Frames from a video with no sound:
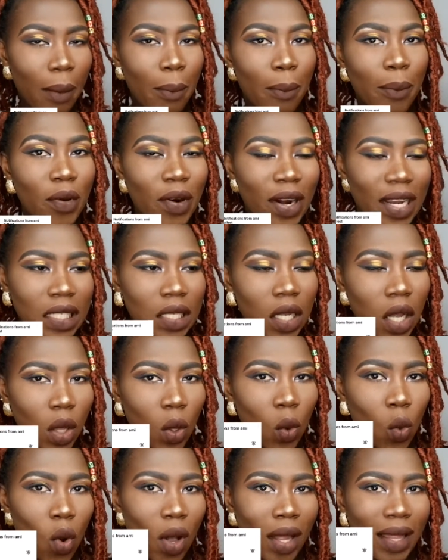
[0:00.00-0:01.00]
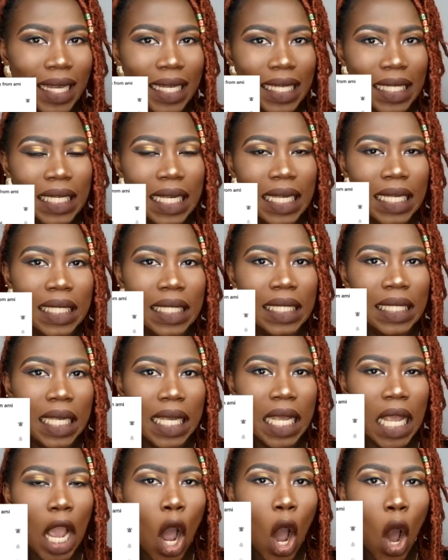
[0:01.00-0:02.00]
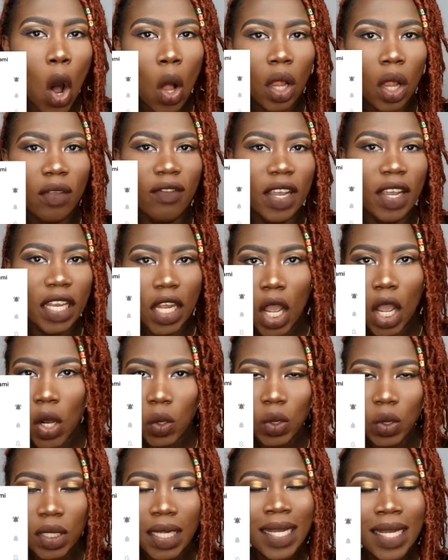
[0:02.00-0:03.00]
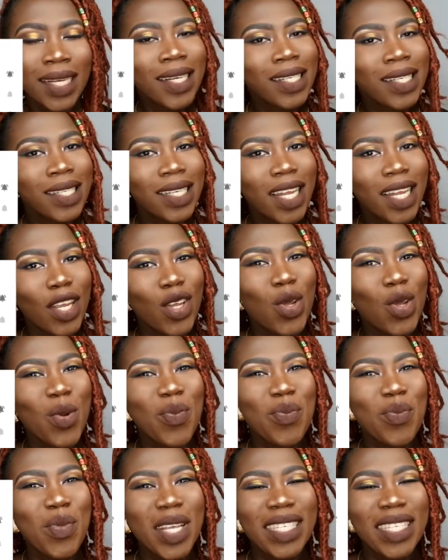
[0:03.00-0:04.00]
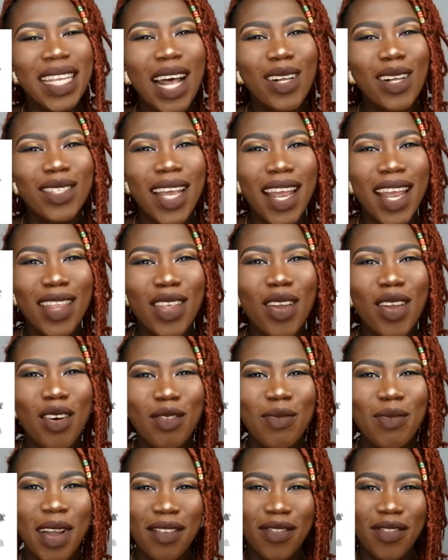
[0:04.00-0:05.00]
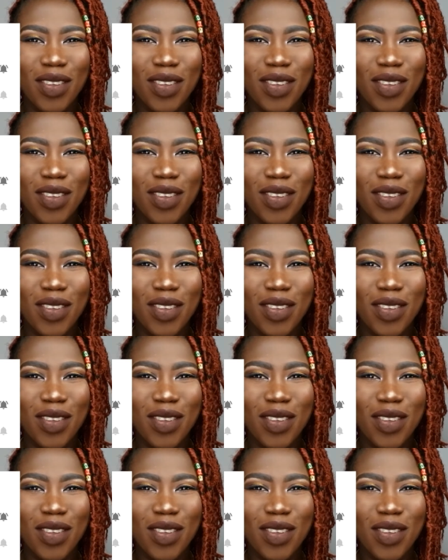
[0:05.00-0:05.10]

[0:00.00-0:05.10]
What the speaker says: then press on the one that says see all videos so that you don't miss out any of my